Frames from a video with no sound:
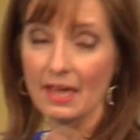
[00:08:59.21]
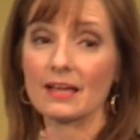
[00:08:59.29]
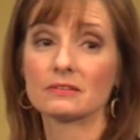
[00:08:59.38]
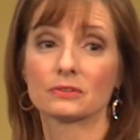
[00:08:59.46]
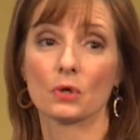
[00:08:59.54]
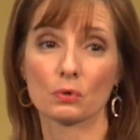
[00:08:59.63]

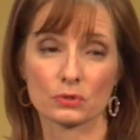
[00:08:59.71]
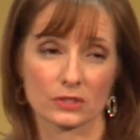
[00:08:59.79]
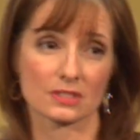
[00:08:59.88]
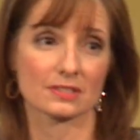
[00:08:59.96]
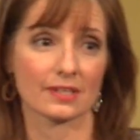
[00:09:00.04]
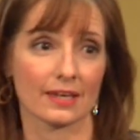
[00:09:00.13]
And don't
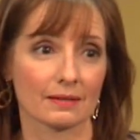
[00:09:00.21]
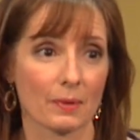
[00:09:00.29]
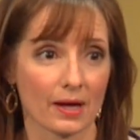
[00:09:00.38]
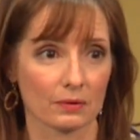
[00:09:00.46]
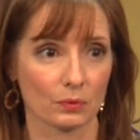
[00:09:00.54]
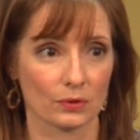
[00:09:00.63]
just take
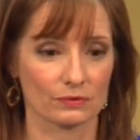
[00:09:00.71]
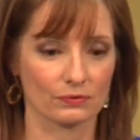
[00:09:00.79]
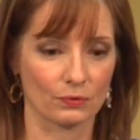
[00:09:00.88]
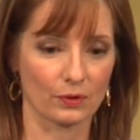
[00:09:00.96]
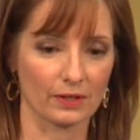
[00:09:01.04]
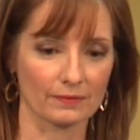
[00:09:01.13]
my word
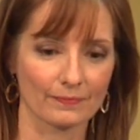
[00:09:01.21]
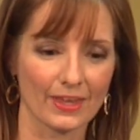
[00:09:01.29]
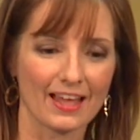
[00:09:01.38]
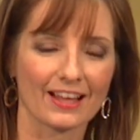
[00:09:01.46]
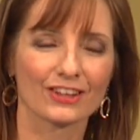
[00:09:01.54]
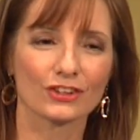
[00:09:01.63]
for it.
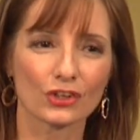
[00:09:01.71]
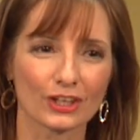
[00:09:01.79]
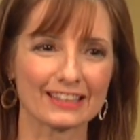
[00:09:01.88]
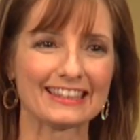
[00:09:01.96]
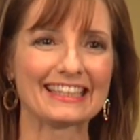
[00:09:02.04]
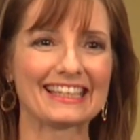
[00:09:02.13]
Look at the